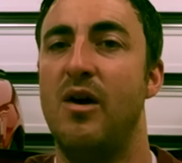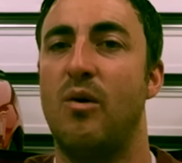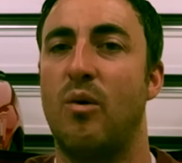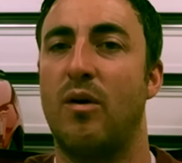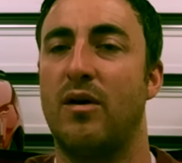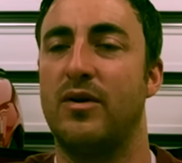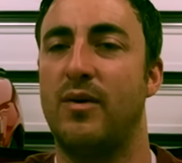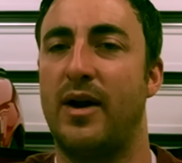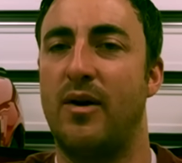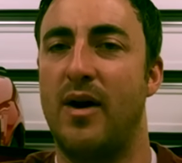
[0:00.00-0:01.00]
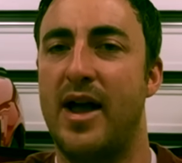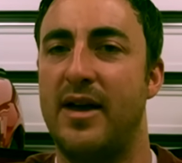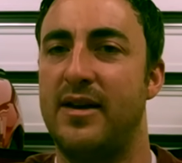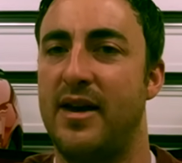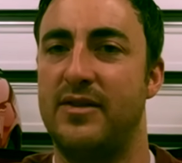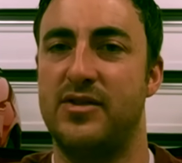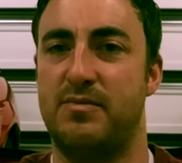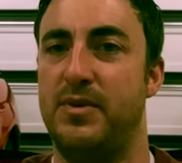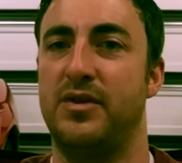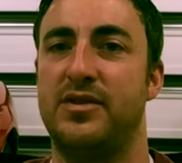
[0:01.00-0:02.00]
Or do I go ahead and
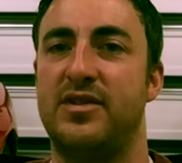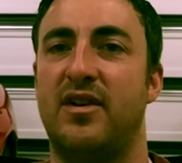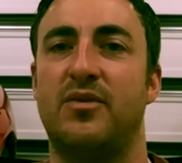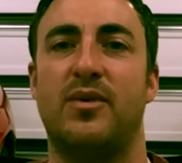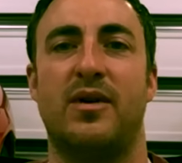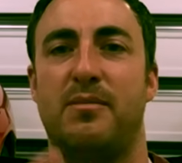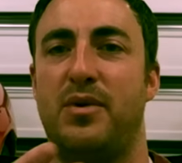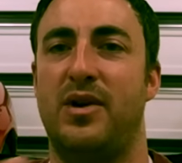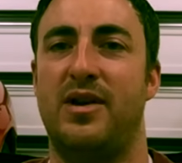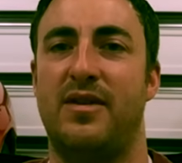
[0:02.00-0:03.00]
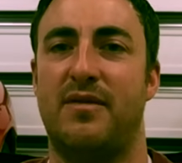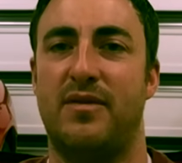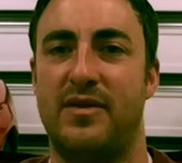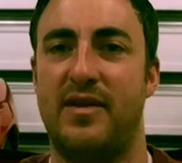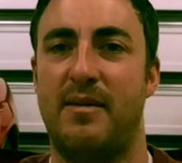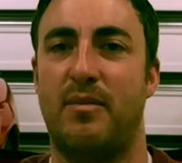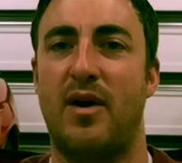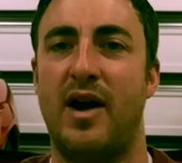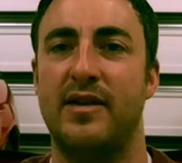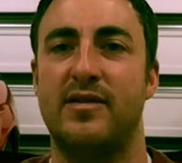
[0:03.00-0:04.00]
just build the solid rear and put it in there for the same
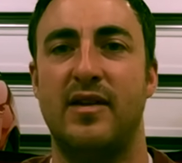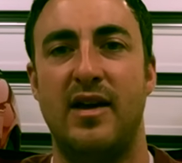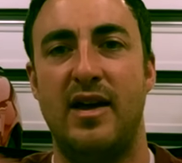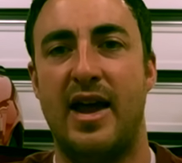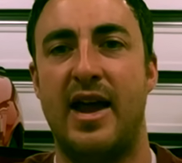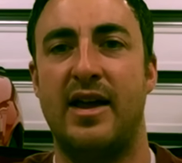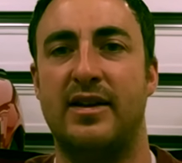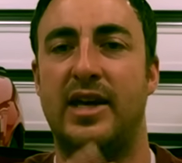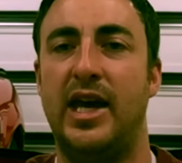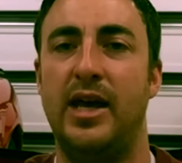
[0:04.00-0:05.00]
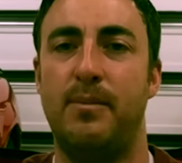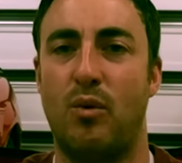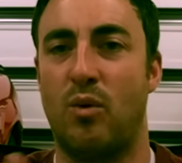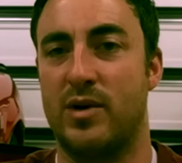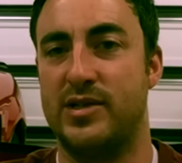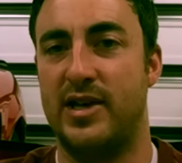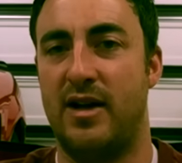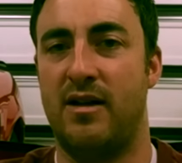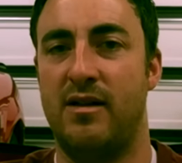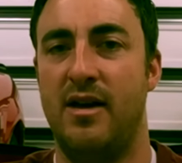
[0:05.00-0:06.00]
price and keep or
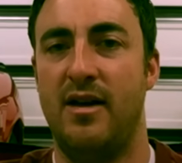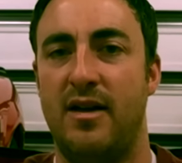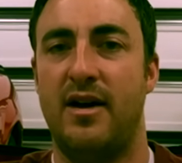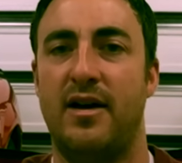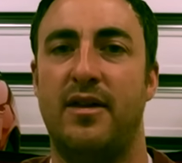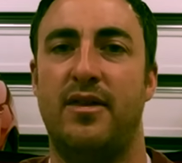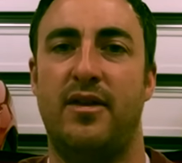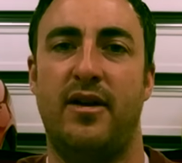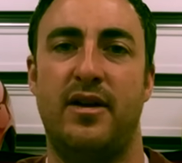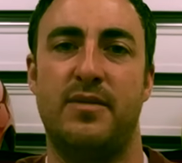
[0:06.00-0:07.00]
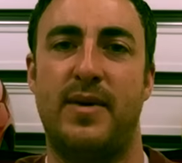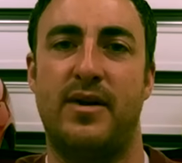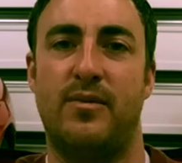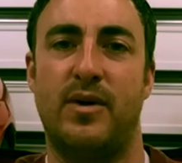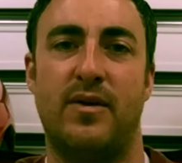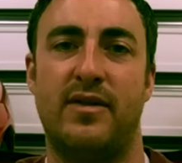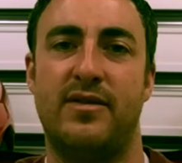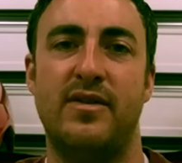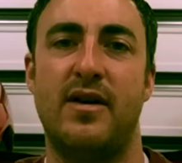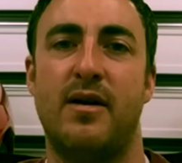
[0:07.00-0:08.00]
sell uh, the independent rear
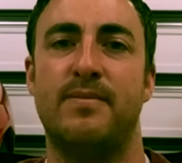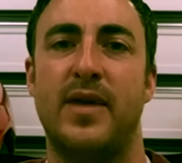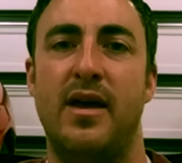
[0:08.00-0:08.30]
that's in there?